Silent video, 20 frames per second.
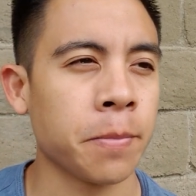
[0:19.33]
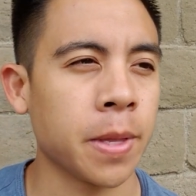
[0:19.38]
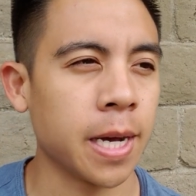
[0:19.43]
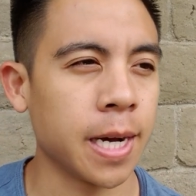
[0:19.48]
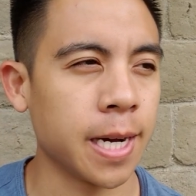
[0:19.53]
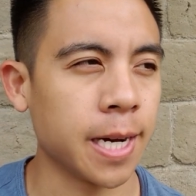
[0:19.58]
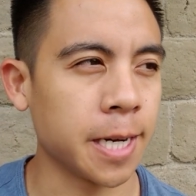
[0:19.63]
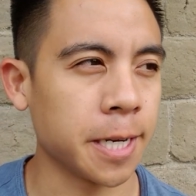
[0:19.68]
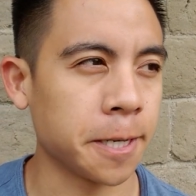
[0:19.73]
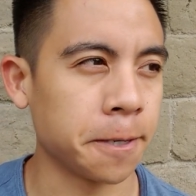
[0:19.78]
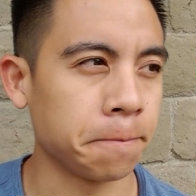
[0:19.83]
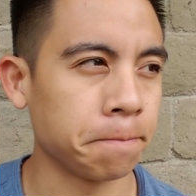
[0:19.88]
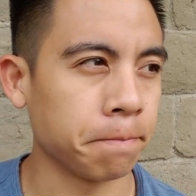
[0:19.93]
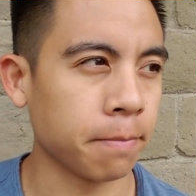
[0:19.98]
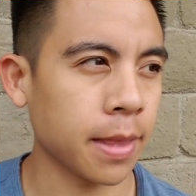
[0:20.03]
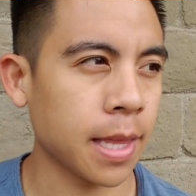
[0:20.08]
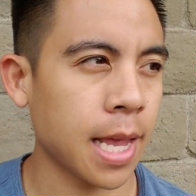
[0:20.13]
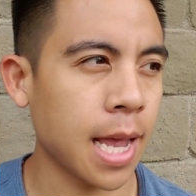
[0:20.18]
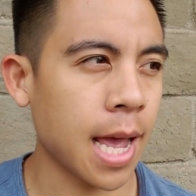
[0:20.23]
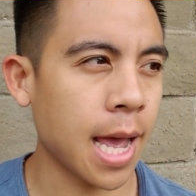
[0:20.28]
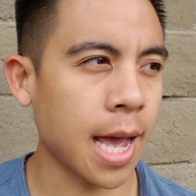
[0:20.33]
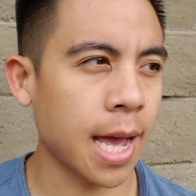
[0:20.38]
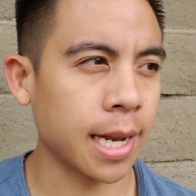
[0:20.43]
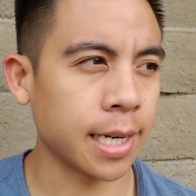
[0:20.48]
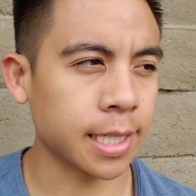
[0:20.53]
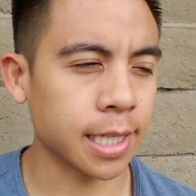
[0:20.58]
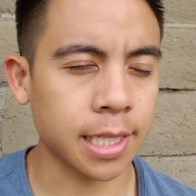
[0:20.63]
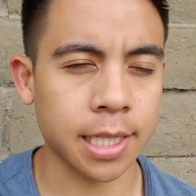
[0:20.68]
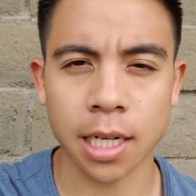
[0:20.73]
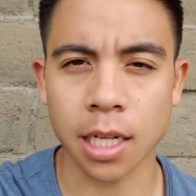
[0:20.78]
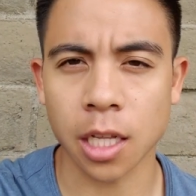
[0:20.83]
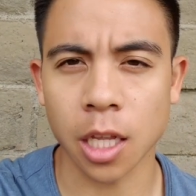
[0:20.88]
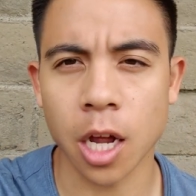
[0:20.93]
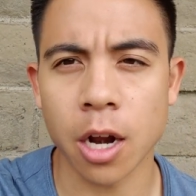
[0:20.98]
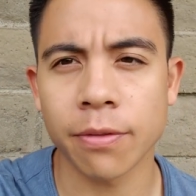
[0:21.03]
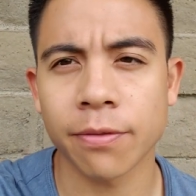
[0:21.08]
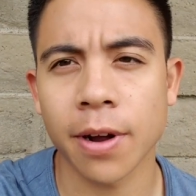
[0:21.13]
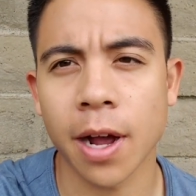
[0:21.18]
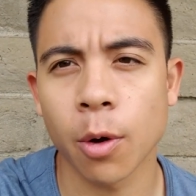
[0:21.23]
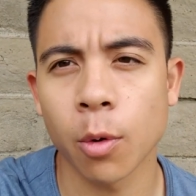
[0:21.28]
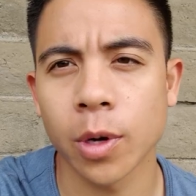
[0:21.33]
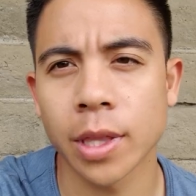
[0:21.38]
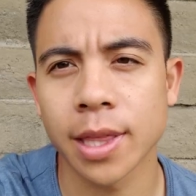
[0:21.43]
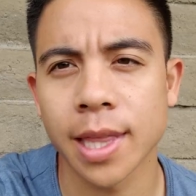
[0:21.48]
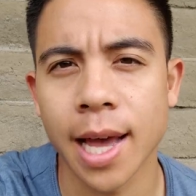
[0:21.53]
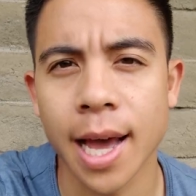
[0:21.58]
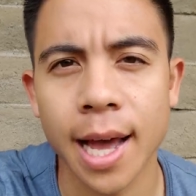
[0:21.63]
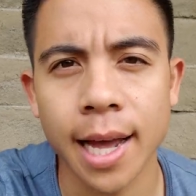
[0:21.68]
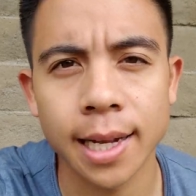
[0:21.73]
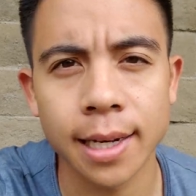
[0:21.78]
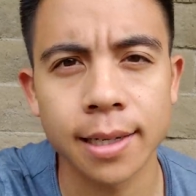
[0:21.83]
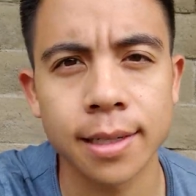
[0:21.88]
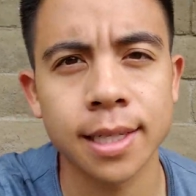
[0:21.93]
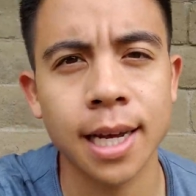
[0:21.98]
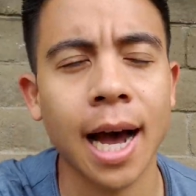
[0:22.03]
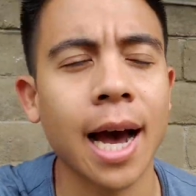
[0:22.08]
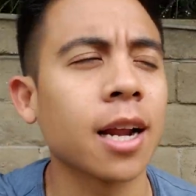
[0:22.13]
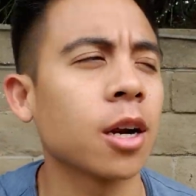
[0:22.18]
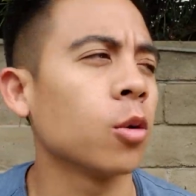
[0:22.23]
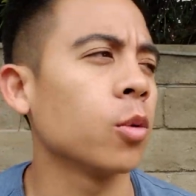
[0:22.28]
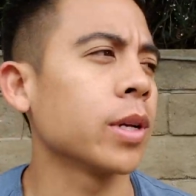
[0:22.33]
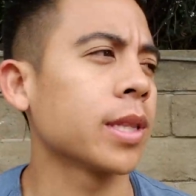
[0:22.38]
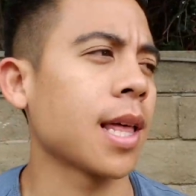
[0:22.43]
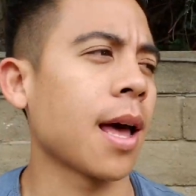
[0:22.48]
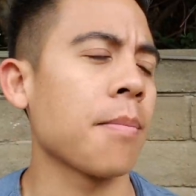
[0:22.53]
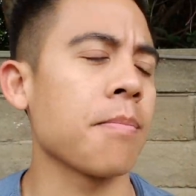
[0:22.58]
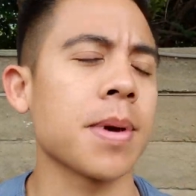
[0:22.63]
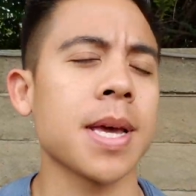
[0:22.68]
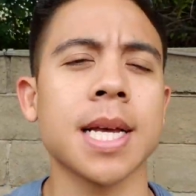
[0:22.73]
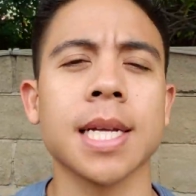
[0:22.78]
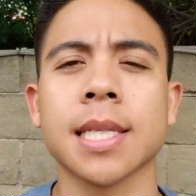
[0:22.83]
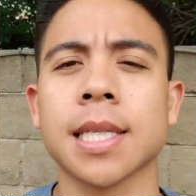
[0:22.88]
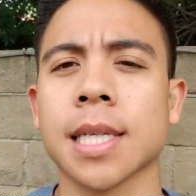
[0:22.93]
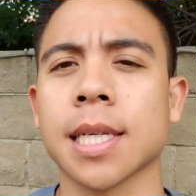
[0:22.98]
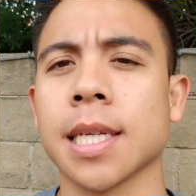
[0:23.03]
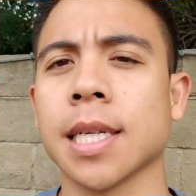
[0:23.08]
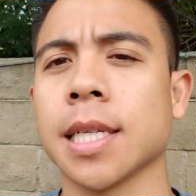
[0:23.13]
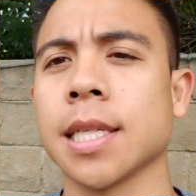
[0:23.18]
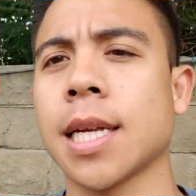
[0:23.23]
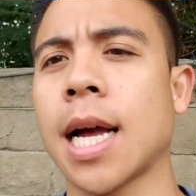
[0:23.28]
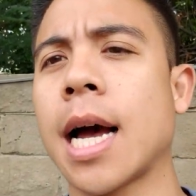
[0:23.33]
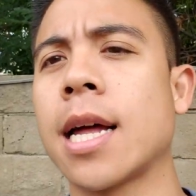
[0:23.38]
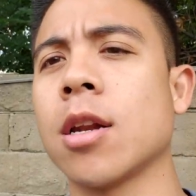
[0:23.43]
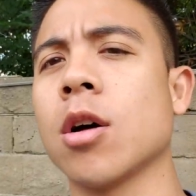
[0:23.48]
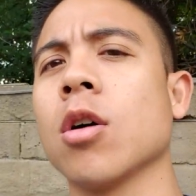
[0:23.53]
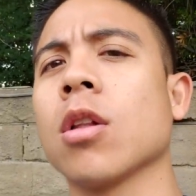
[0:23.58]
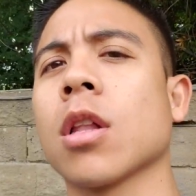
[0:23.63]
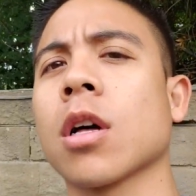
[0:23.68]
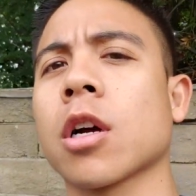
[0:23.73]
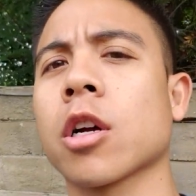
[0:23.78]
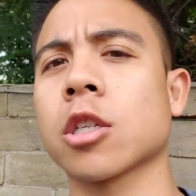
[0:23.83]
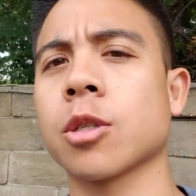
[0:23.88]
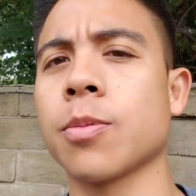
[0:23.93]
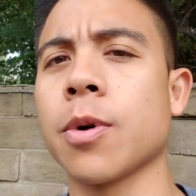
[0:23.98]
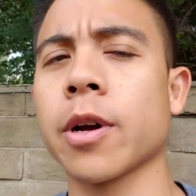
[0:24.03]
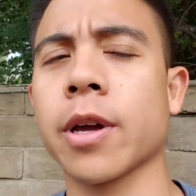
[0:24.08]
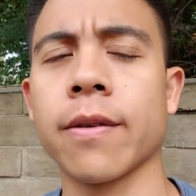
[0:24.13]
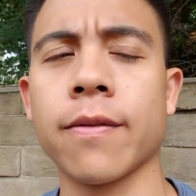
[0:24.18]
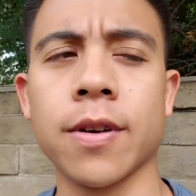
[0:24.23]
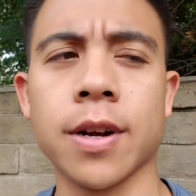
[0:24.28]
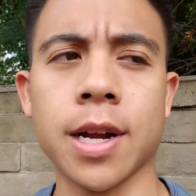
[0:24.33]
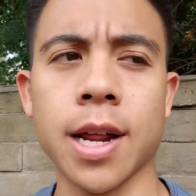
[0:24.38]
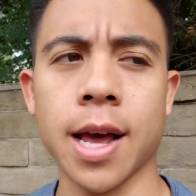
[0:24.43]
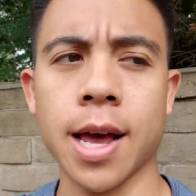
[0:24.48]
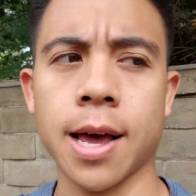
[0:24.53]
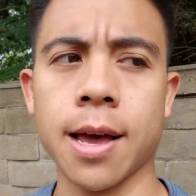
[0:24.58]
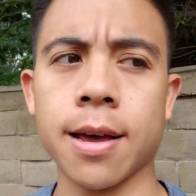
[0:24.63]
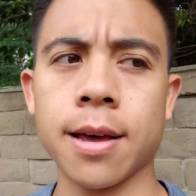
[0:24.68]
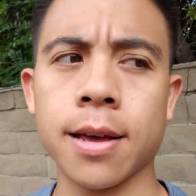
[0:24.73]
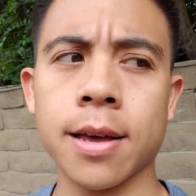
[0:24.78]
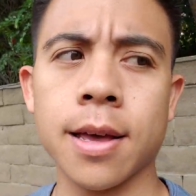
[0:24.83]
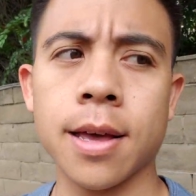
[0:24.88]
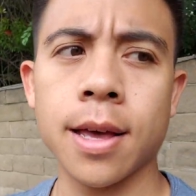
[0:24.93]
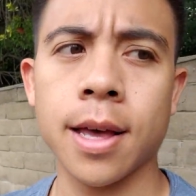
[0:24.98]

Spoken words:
And just to clarify with that title, what that means is I no longer smoke every day,